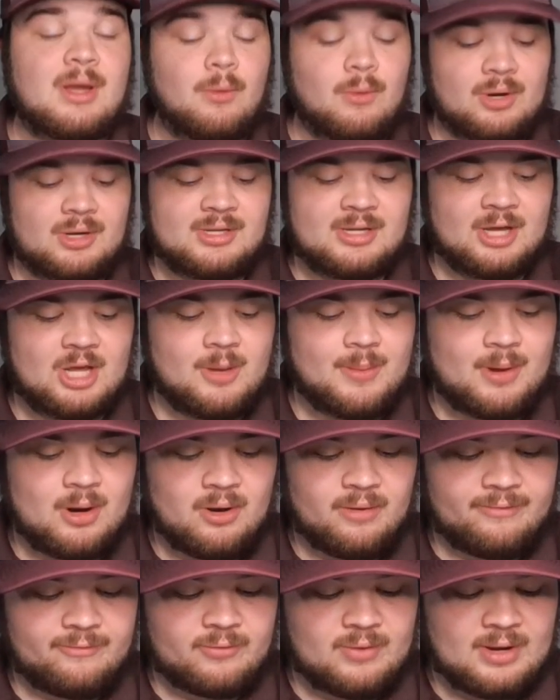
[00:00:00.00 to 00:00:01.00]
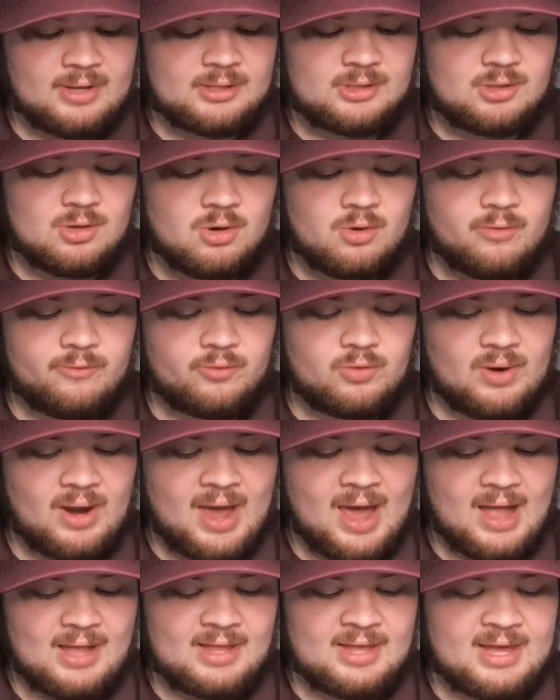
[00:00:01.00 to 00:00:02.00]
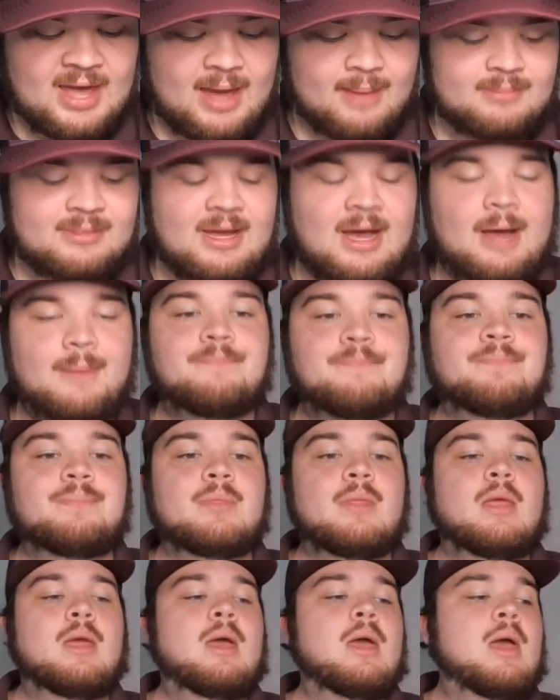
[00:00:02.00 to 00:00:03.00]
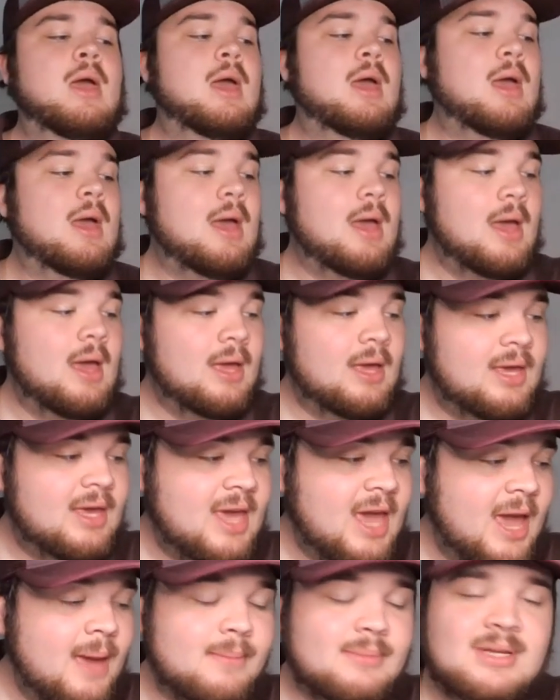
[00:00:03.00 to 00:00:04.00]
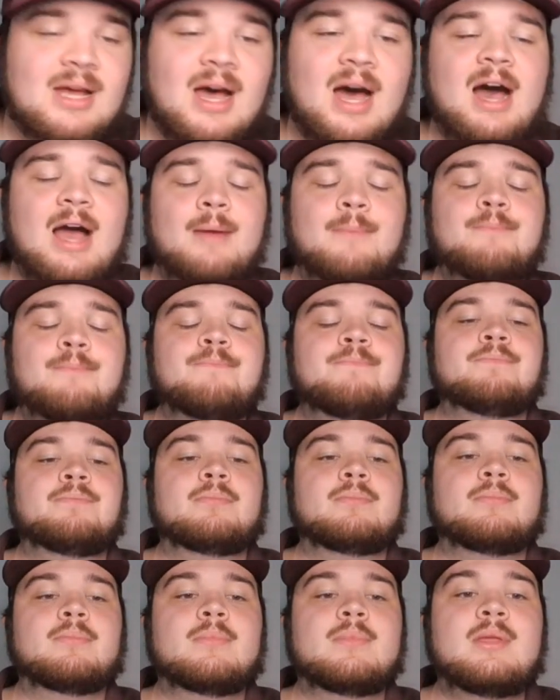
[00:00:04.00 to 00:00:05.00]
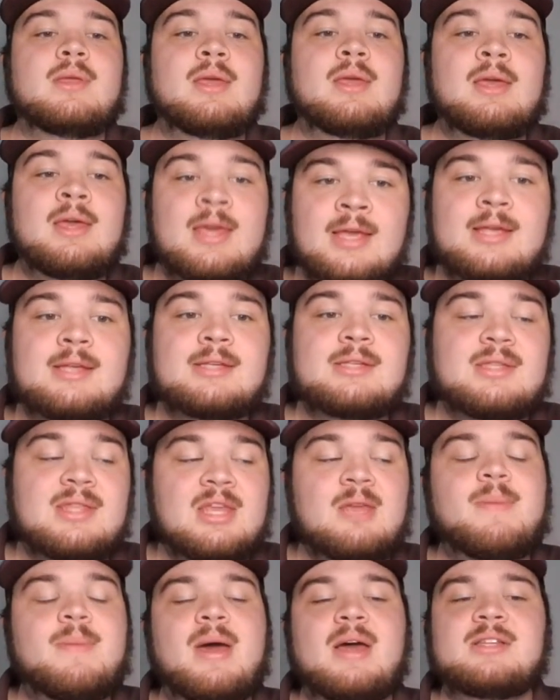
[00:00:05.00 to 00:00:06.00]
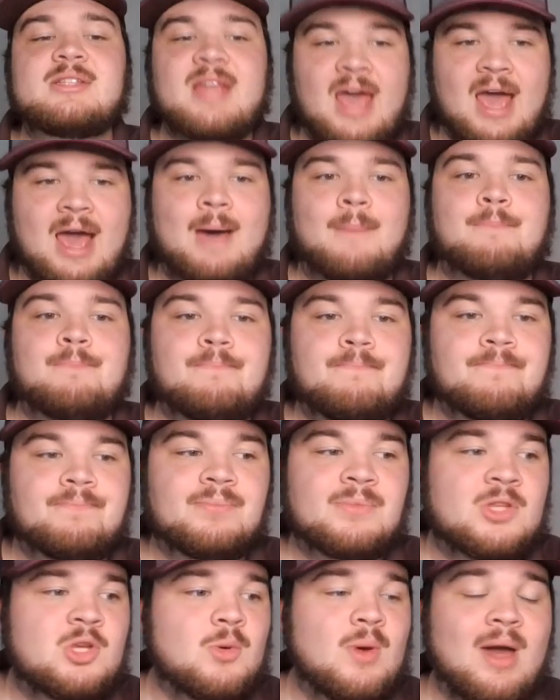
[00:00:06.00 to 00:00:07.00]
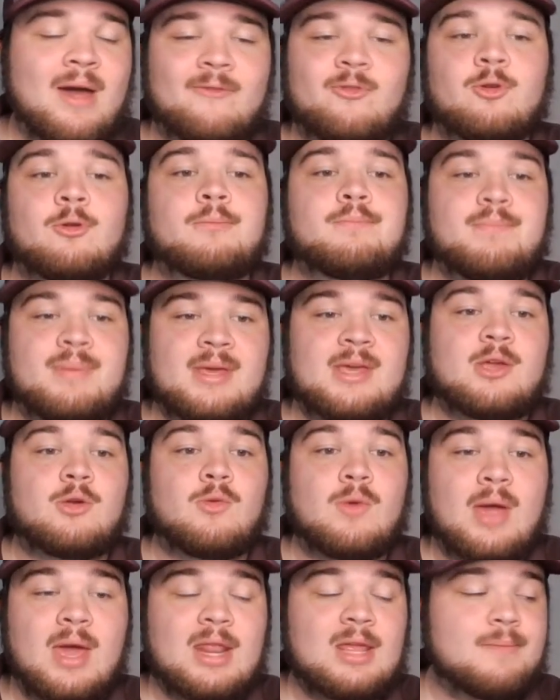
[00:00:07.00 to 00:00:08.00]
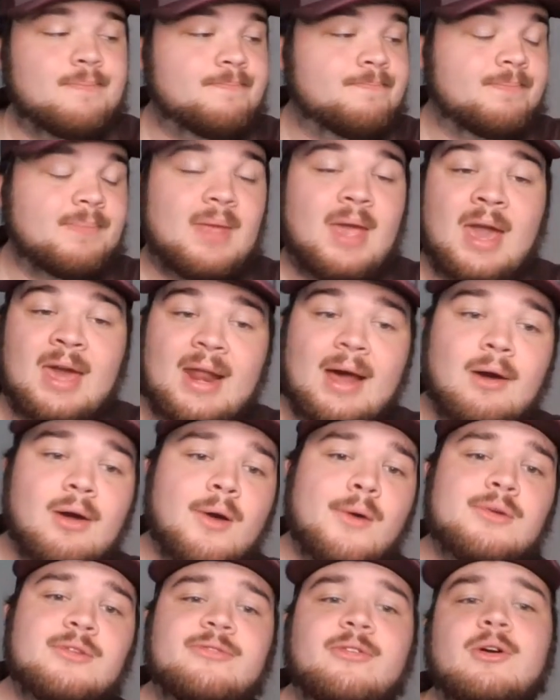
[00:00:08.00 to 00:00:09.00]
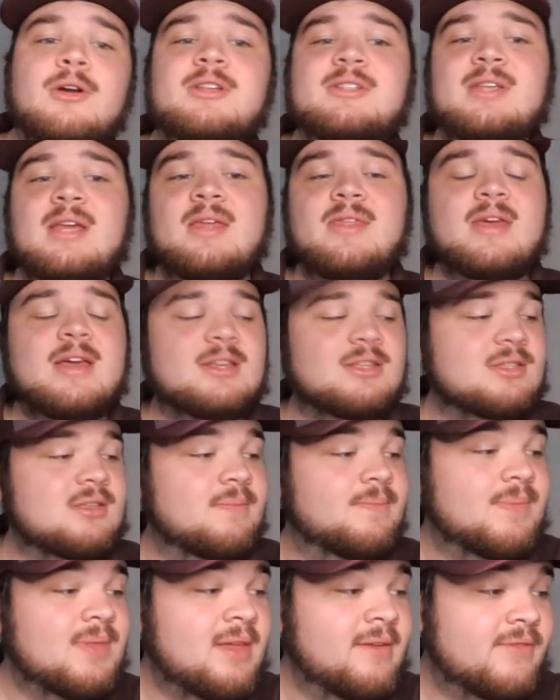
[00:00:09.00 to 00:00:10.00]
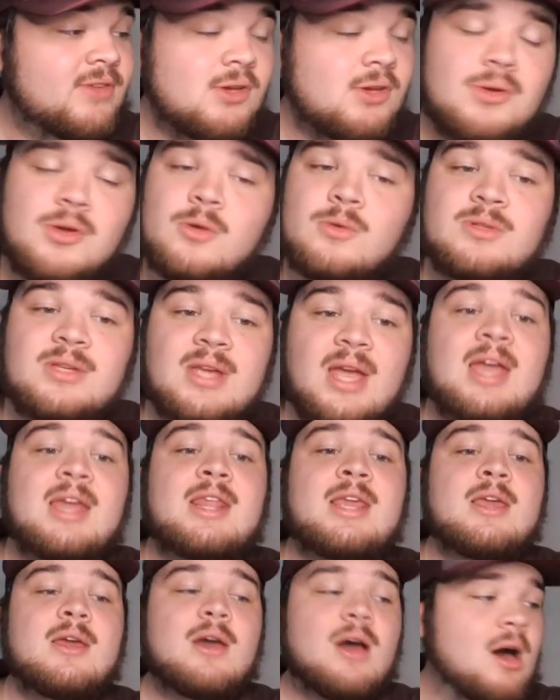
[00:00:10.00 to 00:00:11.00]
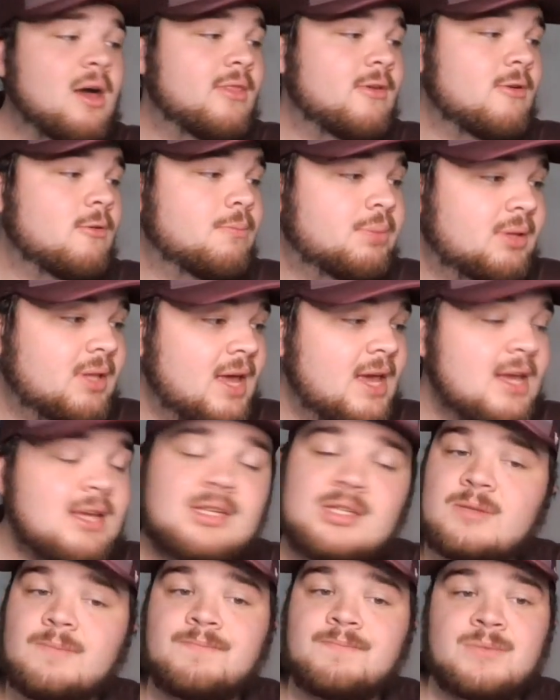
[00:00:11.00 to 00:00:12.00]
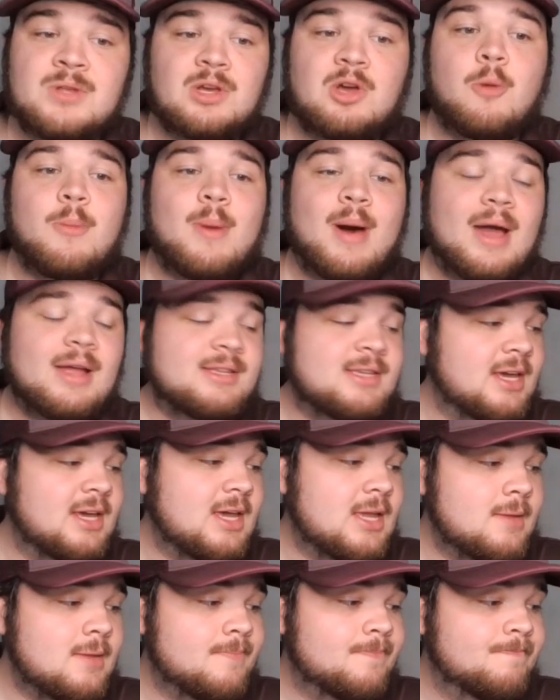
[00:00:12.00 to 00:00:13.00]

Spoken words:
want to tell you about our friends over at Game Time. Game Time is the best app to ever be created. And I'll go as far as say this. If you use any other place to go buy a ticket,